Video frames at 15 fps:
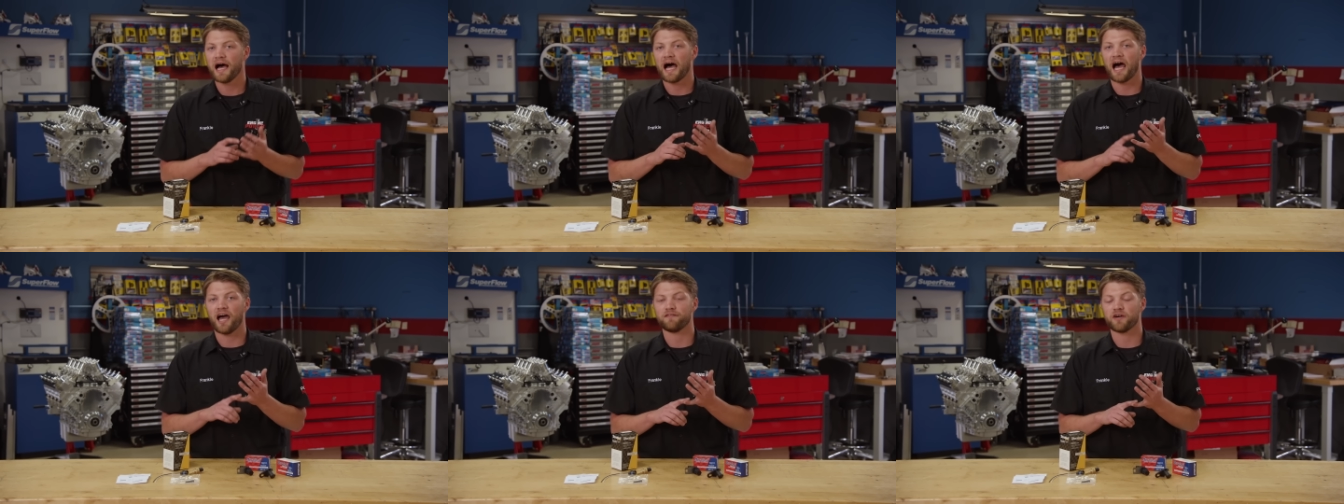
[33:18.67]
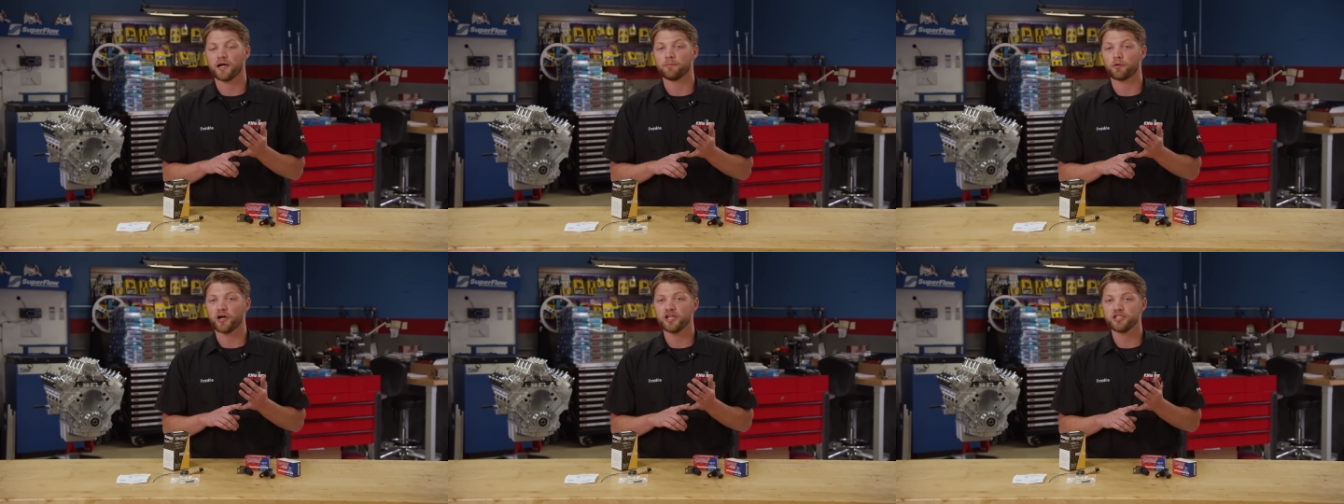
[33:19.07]
high
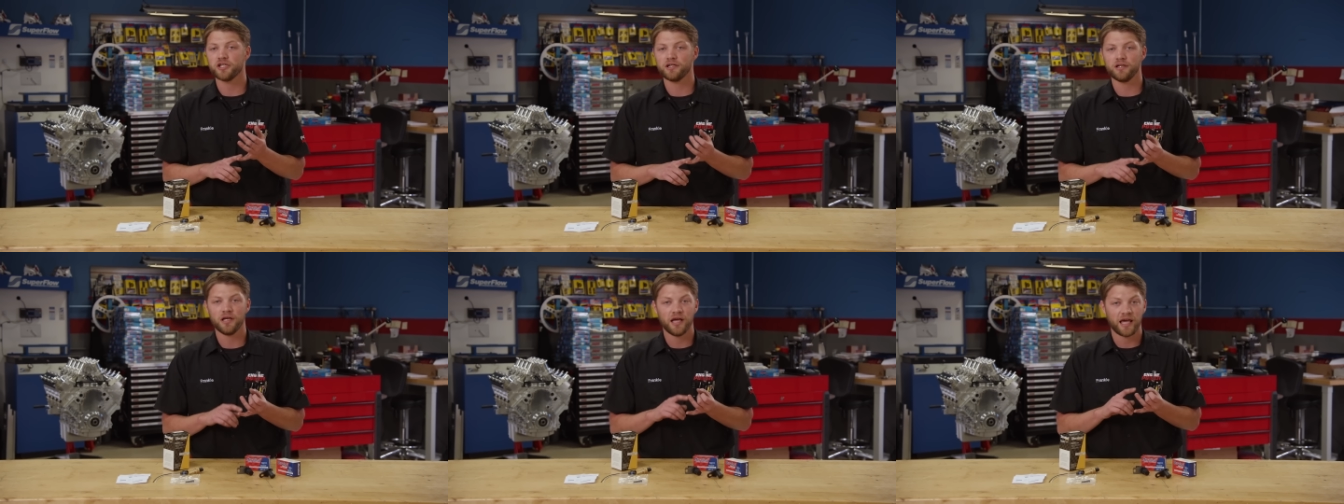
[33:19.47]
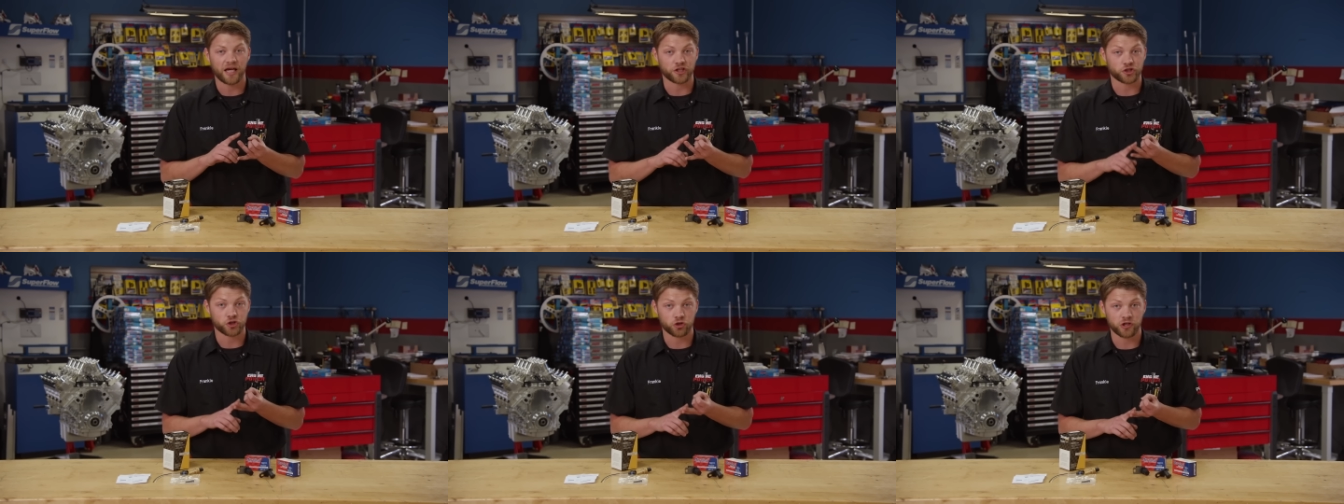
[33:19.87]
vibration,
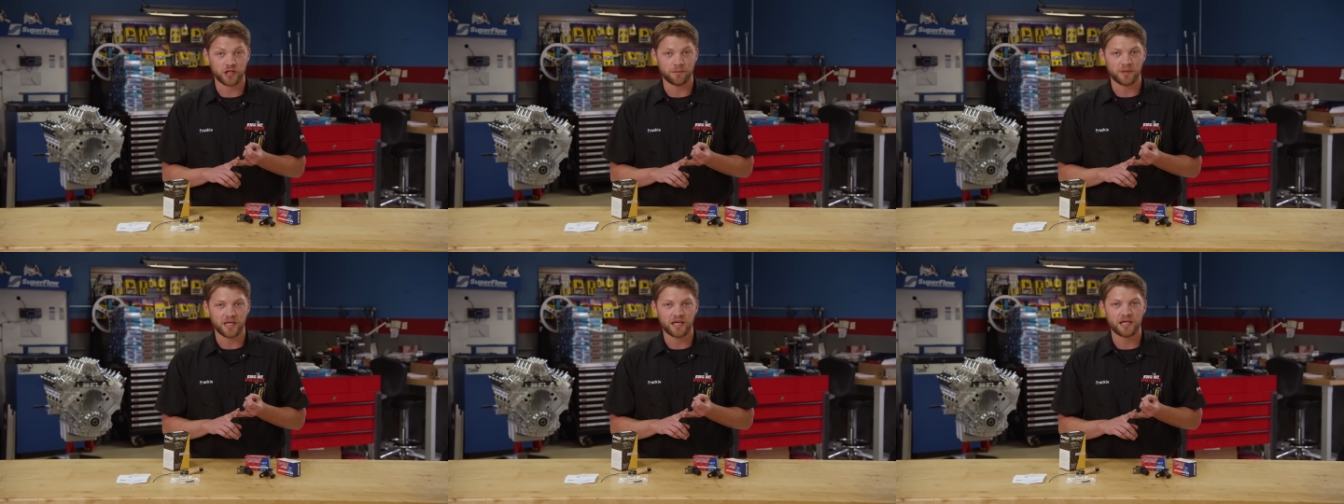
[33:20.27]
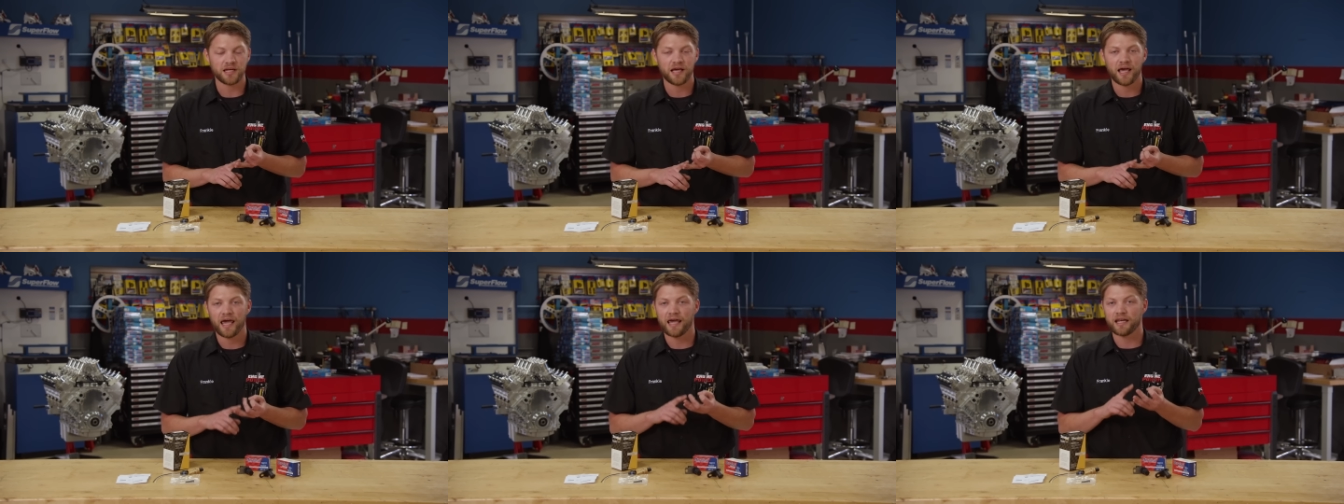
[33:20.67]
extreme
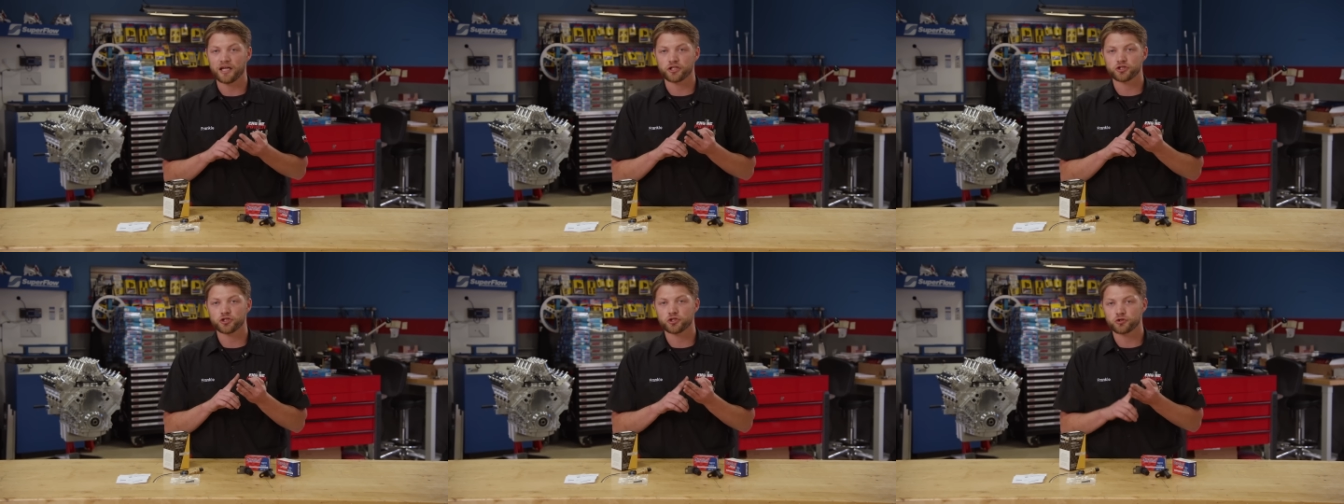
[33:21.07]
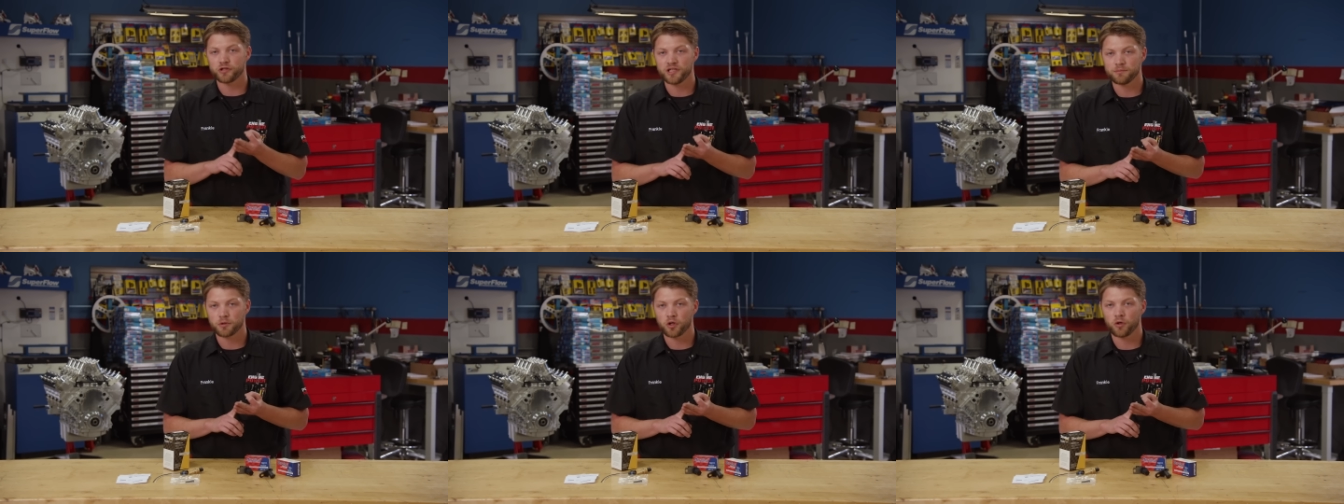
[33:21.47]
heat, and
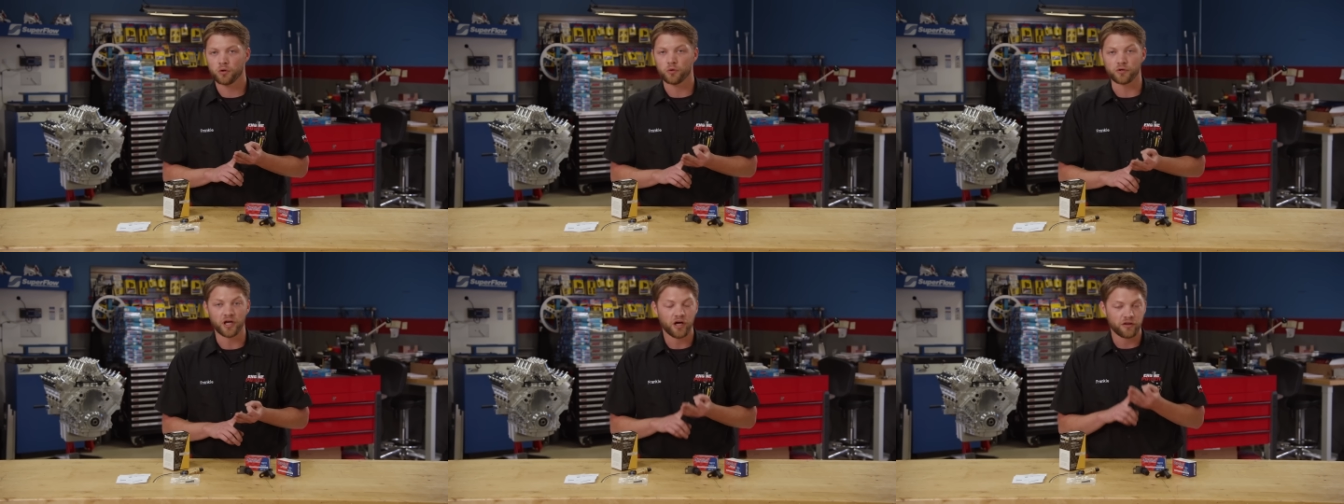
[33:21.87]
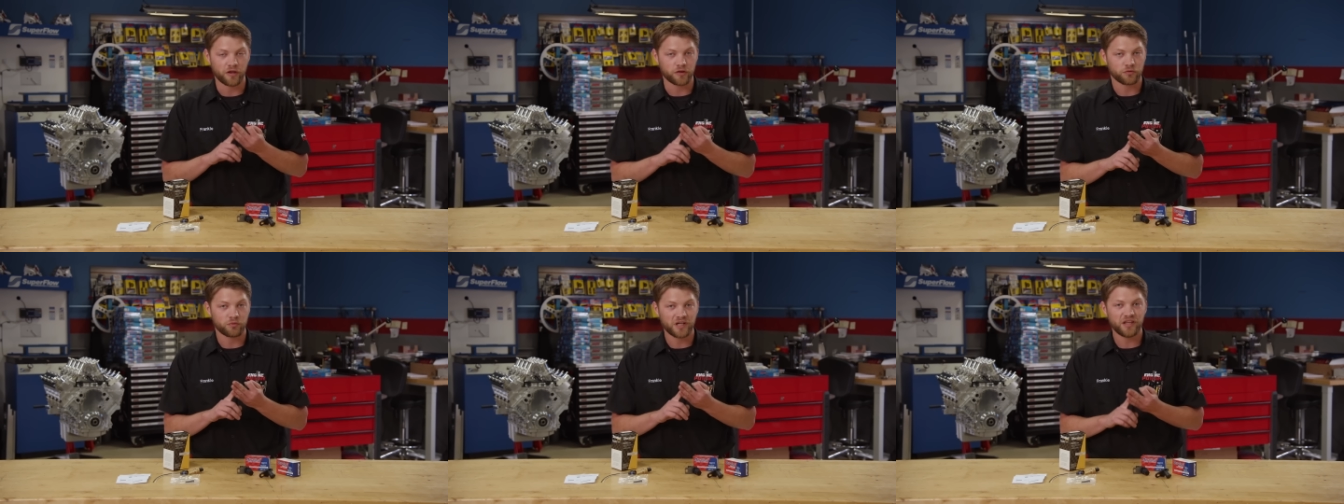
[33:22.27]
extreme cold,
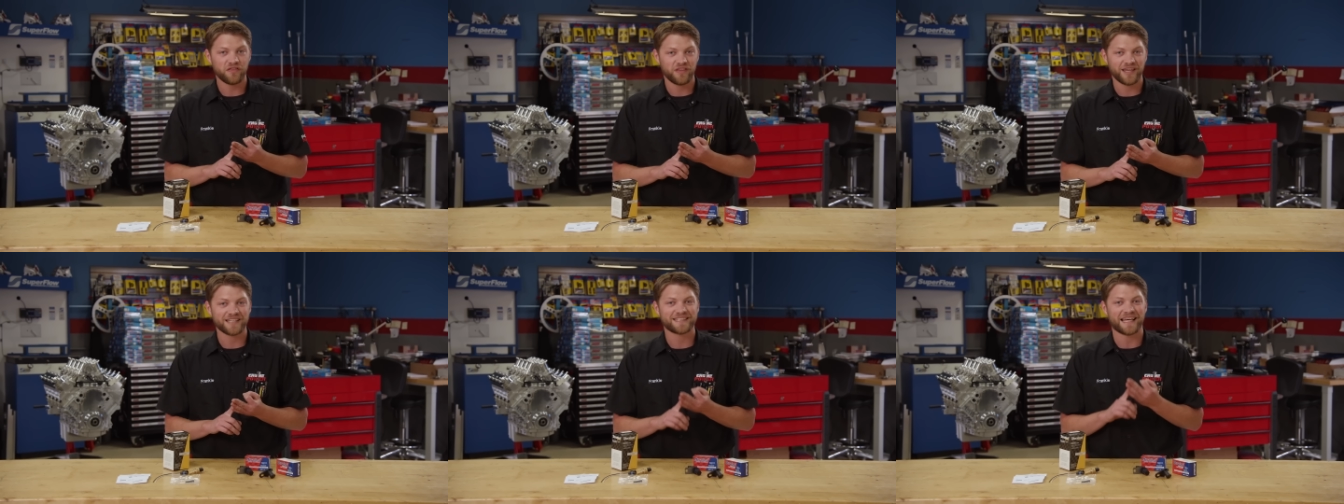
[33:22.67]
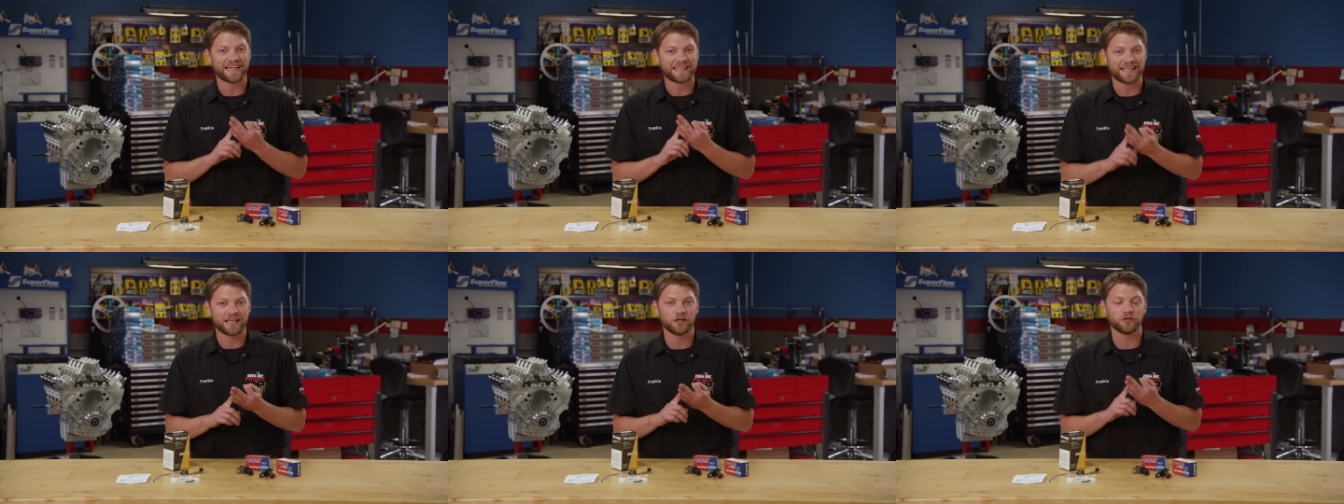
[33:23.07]
the 3 things
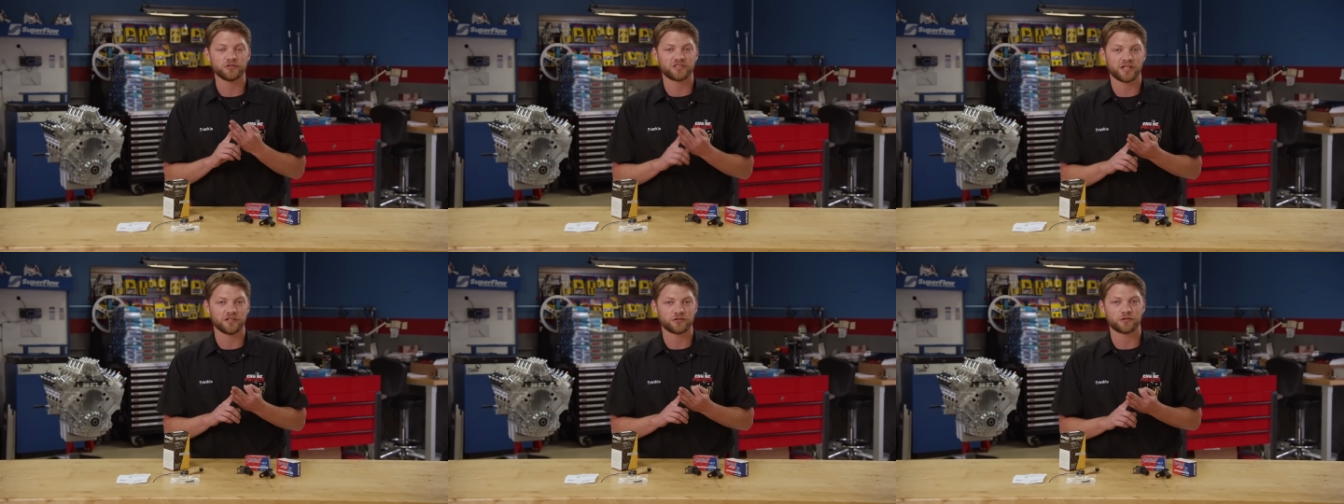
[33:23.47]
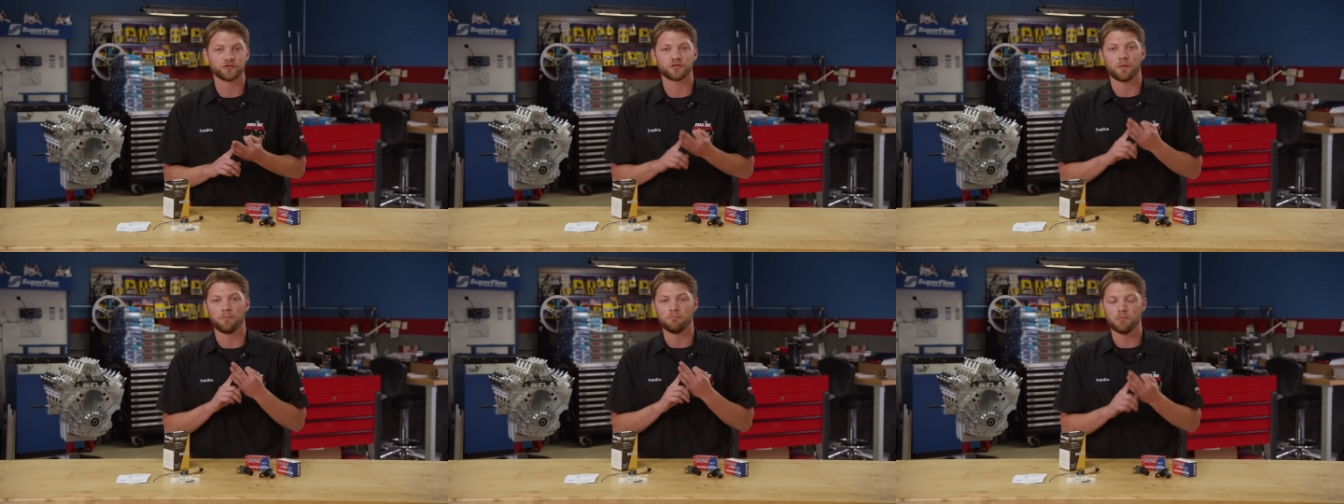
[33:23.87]
that kill
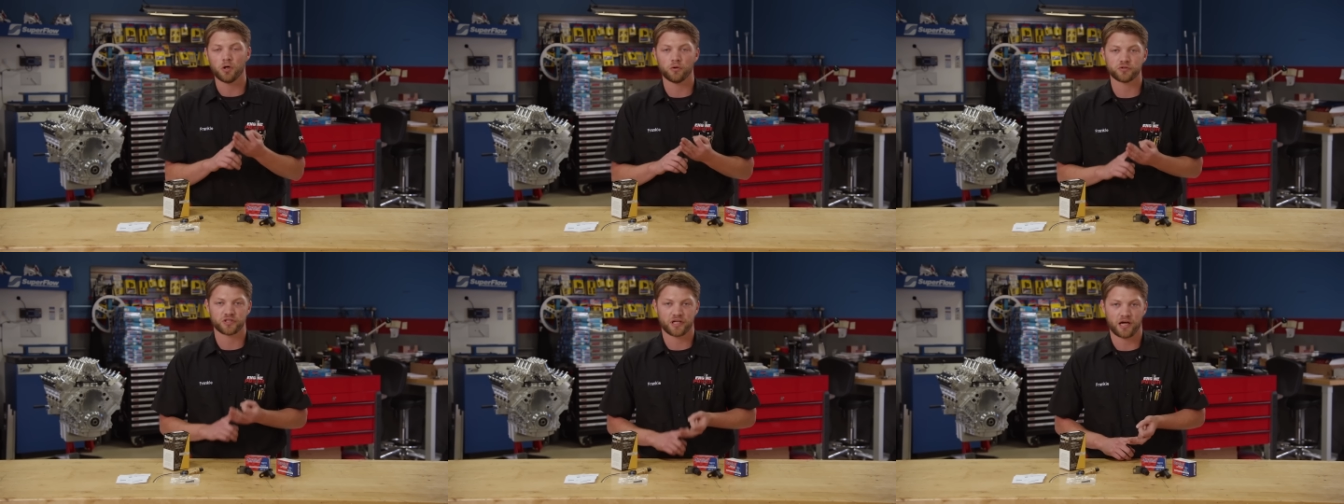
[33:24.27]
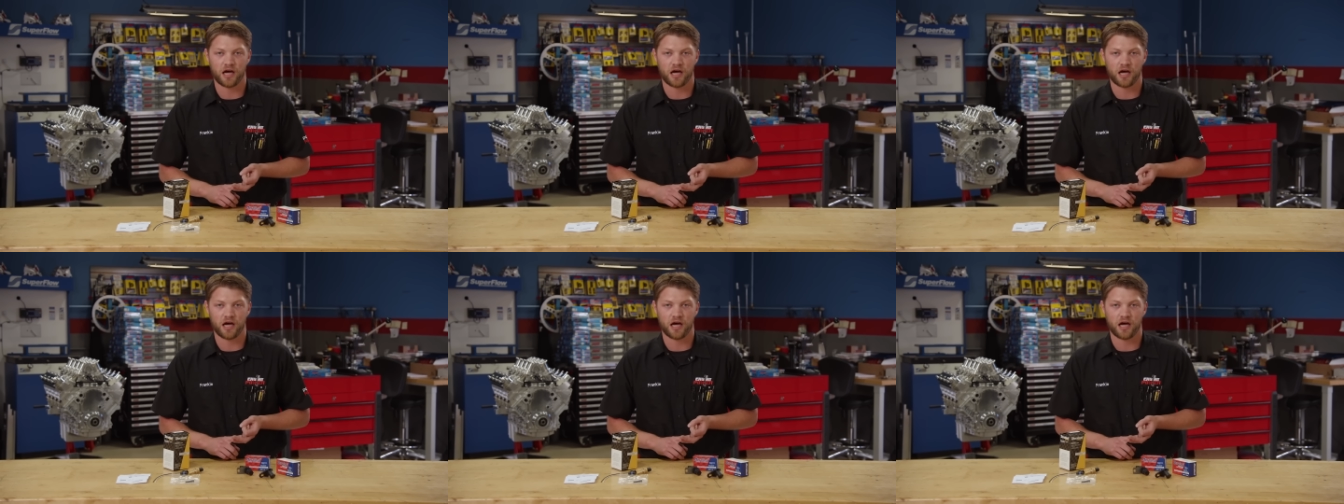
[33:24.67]
sensors most